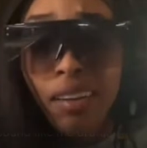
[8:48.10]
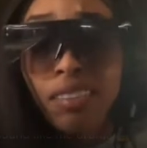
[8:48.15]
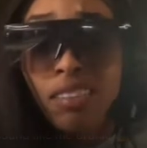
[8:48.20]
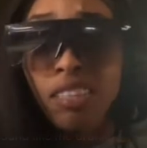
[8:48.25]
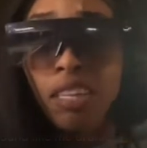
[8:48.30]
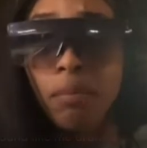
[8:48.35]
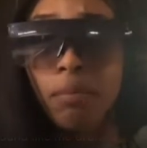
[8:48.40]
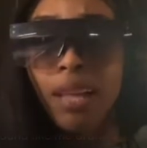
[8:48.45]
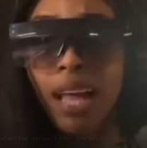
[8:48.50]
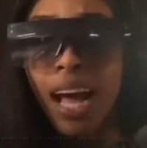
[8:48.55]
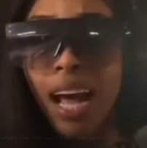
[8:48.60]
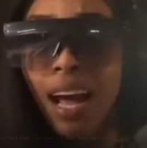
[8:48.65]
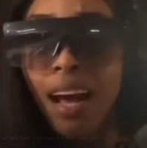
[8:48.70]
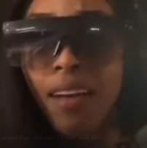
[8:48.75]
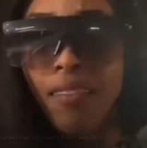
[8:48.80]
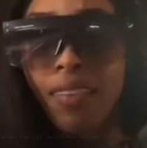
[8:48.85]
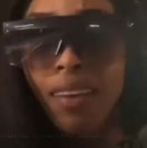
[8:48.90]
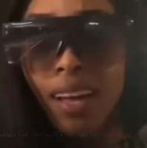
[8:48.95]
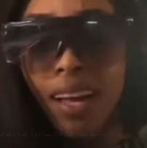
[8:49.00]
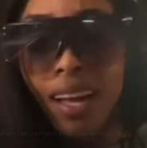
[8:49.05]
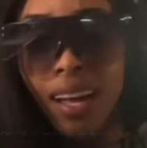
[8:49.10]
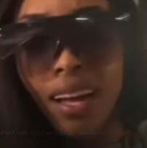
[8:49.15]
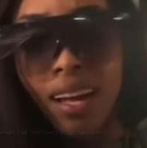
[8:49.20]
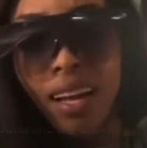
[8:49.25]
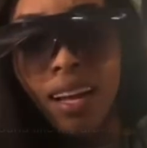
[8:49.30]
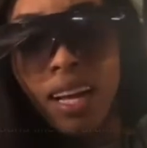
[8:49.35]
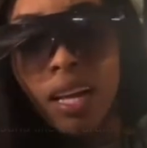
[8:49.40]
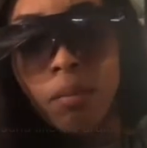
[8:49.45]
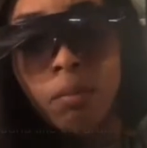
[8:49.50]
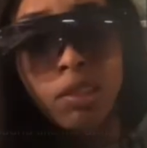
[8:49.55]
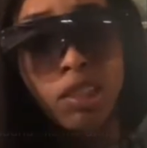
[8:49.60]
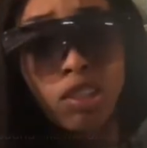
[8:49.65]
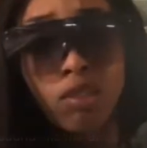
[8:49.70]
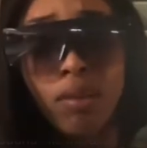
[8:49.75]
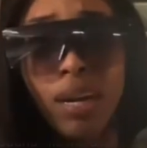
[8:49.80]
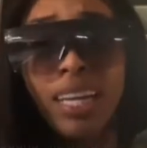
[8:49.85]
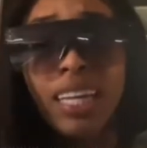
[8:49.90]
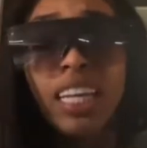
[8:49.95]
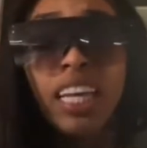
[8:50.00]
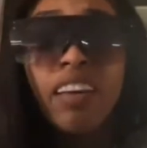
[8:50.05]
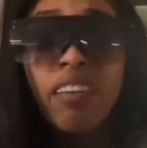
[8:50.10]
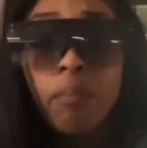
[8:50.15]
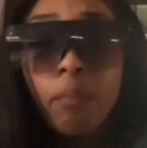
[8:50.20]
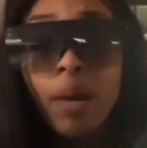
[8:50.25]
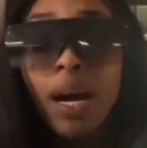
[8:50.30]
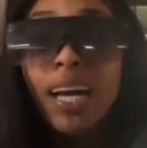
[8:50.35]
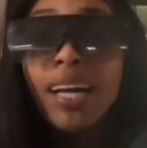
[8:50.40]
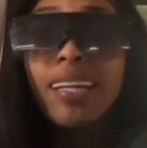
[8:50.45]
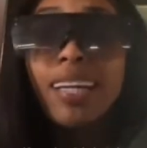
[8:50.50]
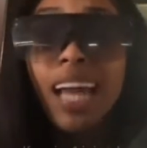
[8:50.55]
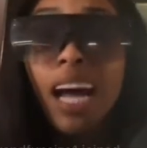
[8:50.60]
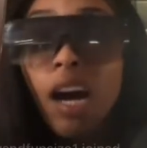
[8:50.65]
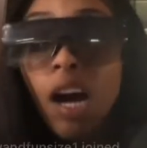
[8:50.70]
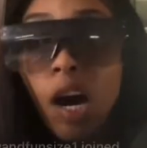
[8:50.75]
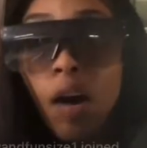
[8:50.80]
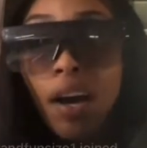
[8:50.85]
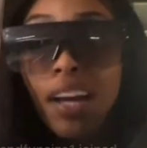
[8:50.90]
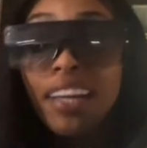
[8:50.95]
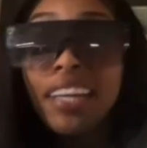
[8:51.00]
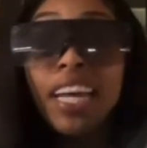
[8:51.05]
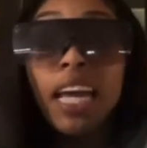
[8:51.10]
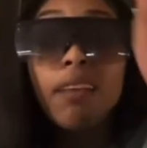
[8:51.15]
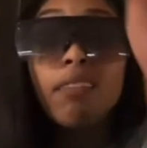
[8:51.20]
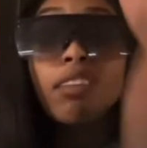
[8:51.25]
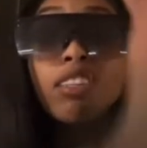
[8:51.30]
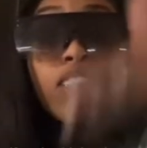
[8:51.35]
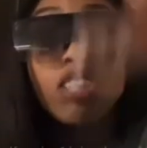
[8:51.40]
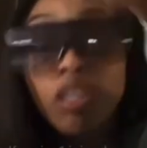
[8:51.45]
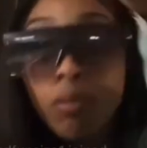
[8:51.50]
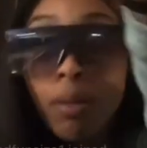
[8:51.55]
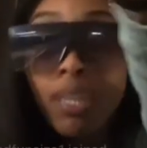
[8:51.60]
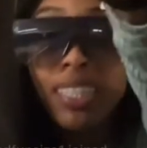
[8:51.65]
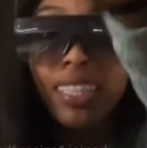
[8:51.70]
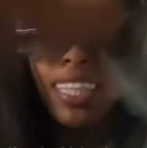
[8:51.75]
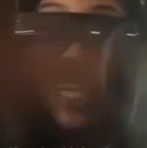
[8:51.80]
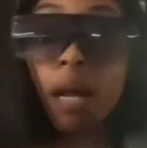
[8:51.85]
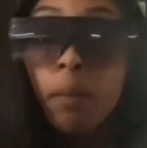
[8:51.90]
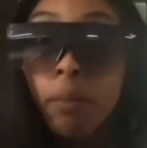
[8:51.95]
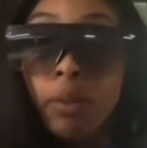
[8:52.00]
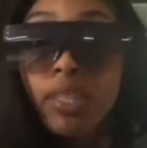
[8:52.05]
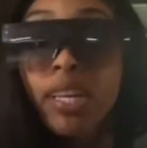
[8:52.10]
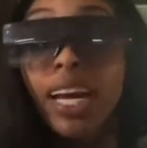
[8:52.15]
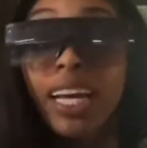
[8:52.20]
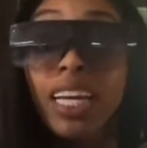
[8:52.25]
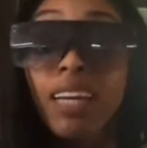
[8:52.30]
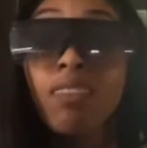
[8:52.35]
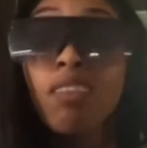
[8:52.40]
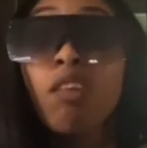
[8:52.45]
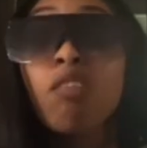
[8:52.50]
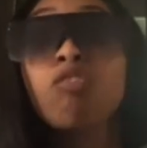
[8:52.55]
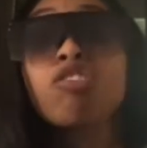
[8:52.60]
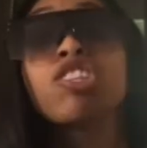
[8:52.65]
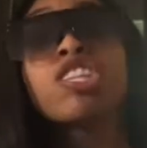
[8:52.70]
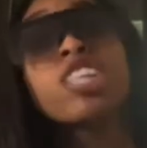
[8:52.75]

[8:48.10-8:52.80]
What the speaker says: on Instagram Live. Bitch, you ain't giving my clout, ho. I done gave you too much clout. Bitch, I ain't giving you